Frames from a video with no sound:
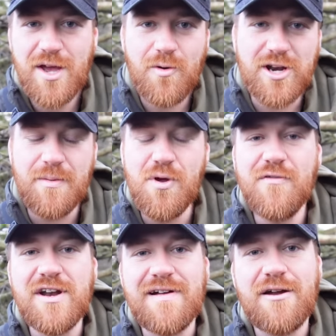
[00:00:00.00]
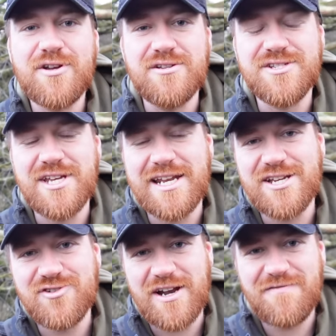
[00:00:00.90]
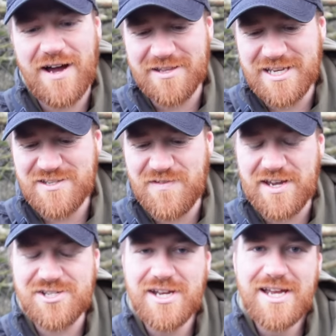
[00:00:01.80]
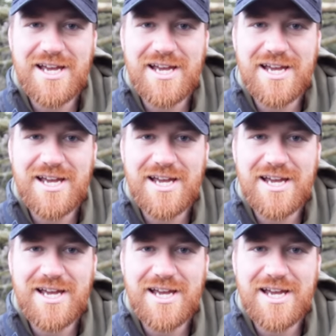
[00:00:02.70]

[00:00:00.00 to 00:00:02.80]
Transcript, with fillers: we're gonna be moving around constantly and trying to find these fish.